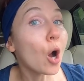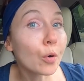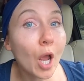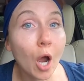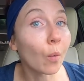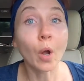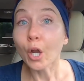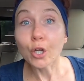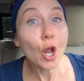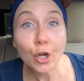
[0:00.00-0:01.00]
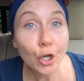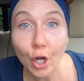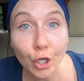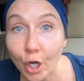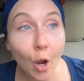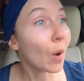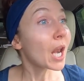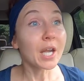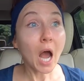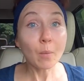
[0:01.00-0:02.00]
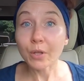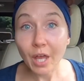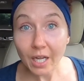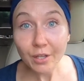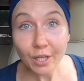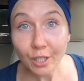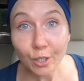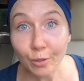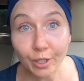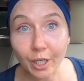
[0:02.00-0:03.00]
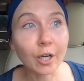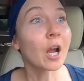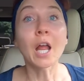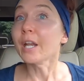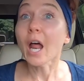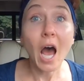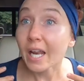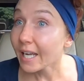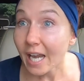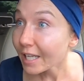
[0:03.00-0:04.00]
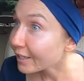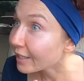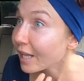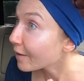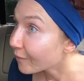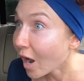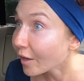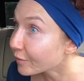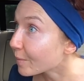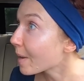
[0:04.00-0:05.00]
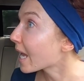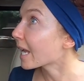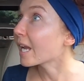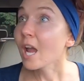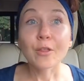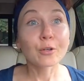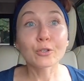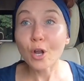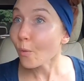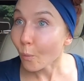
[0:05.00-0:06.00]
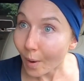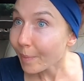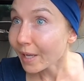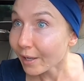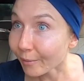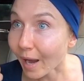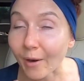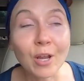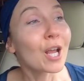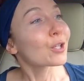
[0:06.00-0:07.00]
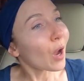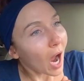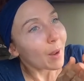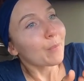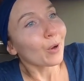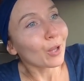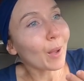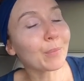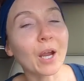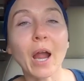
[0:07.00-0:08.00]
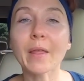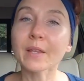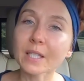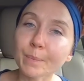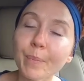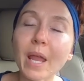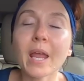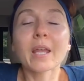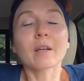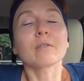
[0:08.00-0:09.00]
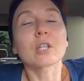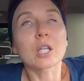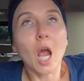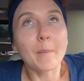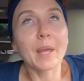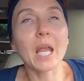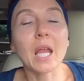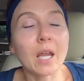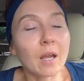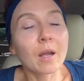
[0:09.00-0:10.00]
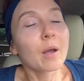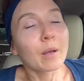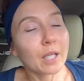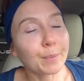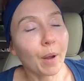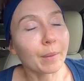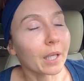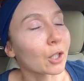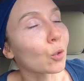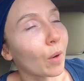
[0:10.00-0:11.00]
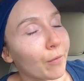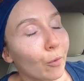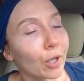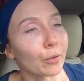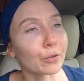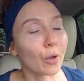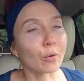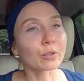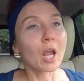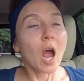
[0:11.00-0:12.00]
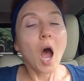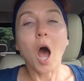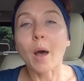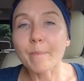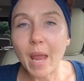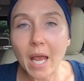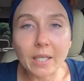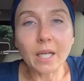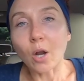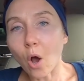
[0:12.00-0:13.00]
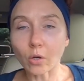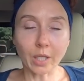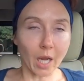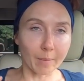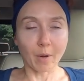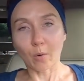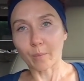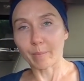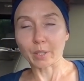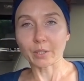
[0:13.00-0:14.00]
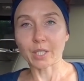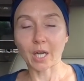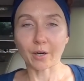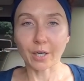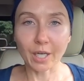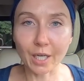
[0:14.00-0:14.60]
Oh no, no, no, no, no, no. Not with anything nuclear, not in anything that involves me. There's no whipping it around. So I pull up there and this big, yummy, he's probably like 24 years old, man in all camo military.